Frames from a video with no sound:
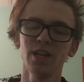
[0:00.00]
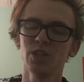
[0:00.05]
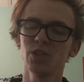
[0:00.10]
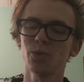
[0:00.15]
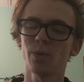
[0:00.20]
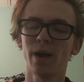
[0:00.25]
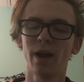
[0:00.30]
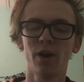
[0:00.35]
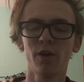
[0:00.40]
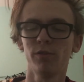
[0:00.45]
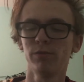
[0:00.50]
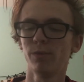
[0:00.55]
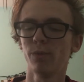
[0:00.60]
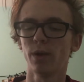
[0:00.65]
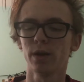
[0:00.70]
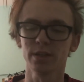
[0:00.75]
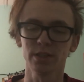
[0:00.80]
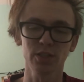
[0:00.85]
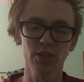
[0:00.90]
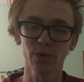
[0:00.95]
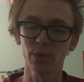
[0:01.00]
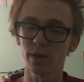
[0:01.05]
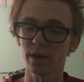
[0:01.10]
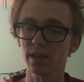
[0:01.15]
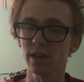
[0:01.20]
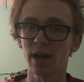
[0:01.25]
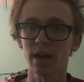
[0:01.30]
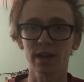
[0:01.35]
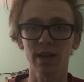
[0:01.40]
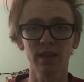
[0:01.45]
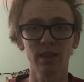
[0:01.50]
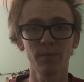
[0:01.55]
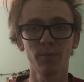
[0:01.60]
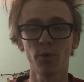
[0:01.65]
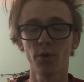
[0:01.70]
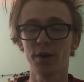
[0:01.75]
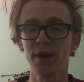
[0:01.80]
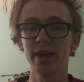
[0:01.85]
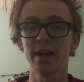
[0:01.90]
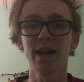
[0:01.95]
12, 1, 2 o'clock in the
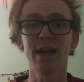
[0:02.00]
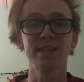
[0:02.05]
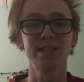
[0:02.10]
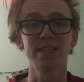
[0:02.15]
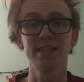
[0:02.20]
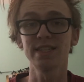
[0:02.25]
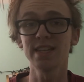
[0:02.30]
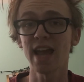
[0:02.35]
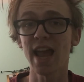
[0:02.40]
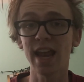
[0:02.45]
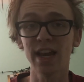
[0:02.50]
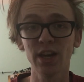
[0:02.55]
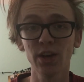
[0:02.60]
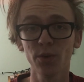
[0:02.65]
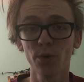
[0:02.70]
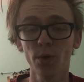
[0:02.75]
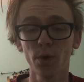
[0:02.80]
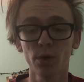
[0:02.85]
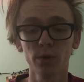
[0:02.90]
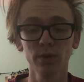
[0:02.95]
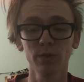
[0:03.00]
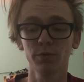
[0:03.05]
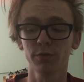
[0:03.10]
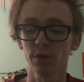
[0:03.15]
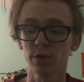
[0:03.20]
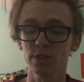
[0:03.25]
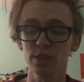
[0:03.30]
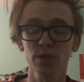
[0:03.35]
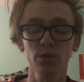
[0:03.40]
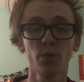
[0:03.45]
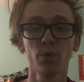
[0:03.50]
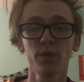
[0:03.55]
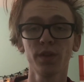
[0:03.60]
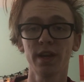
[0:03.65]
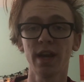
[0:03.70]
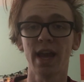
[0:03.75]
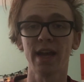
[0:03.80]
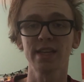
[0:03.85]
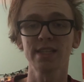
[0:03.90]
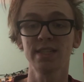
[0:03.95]
morning as a 10-year-old for school the
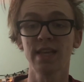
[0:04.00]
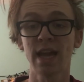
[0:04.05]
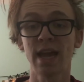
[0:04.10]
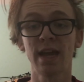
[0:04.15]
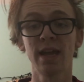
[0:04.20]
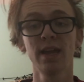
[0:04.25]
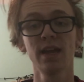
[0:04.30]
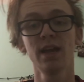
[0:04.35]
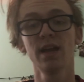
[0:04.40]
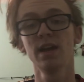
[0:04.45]
next day,